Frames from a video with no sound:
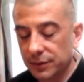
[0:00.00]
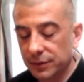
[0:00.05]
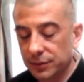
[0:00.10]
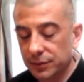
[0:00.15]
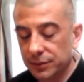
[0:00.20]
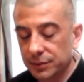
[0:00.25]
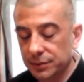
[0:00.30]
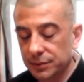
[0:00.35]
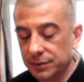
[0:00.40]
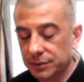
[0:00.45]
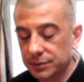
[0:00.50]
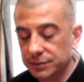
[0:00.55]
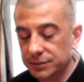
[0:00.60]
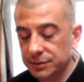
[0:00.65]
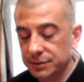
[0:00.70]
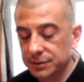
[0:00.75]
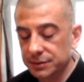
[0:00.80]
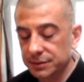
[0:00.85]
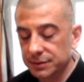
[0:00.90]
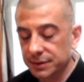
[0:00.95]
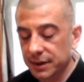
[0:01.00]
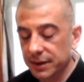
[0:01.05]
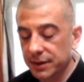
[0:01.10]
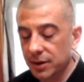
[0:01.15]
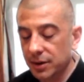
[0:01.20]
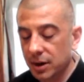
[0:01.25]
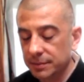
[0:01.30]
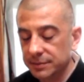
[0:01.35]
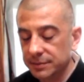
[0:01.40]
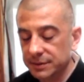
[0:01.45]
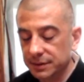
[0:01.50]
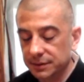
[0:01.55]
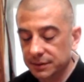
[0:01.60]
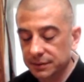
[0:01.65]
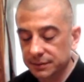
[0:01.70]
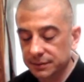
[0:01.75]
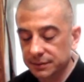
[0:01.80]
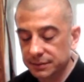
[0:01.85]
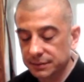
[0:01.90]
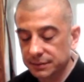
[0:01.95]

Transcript: your delusions and obstacles.